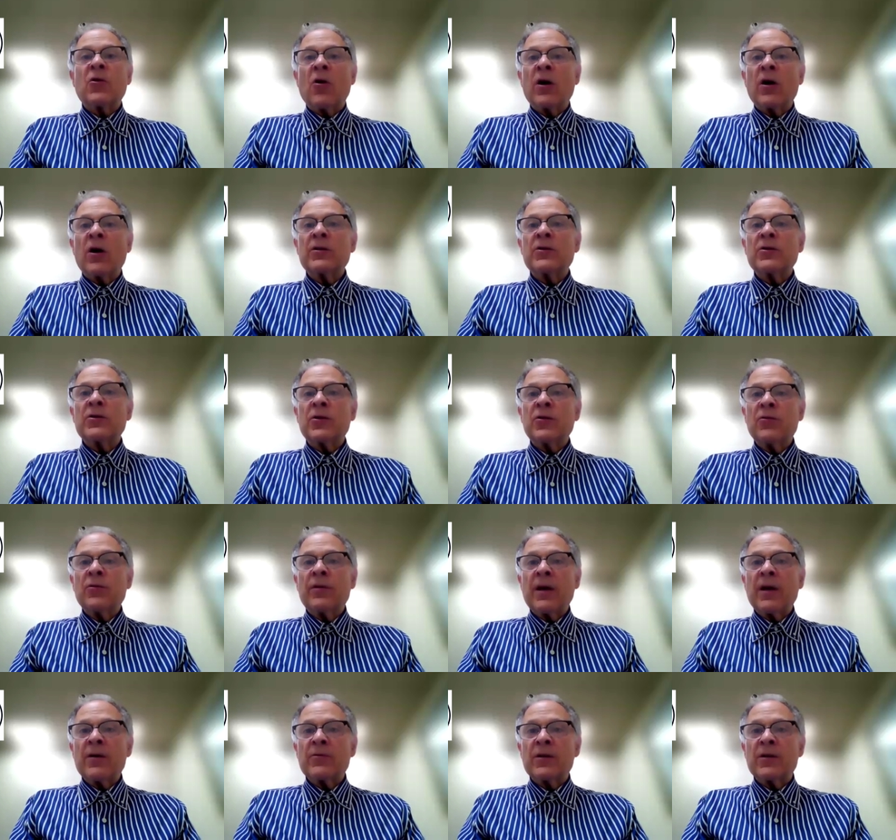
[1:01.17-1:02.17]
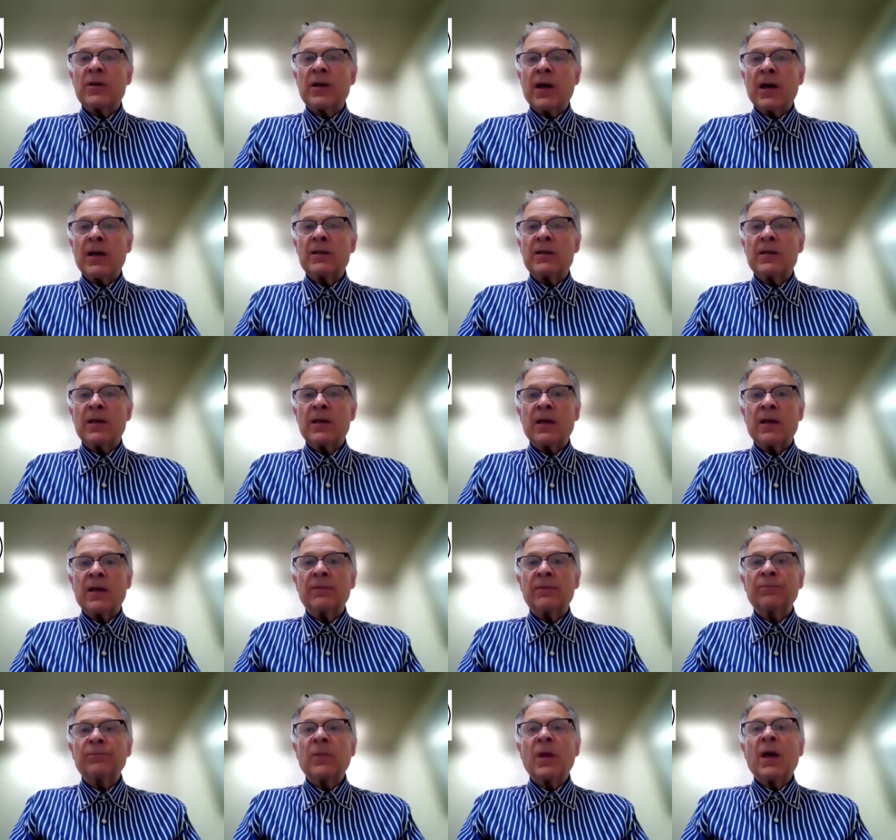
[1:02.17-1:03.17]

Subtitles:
August 2019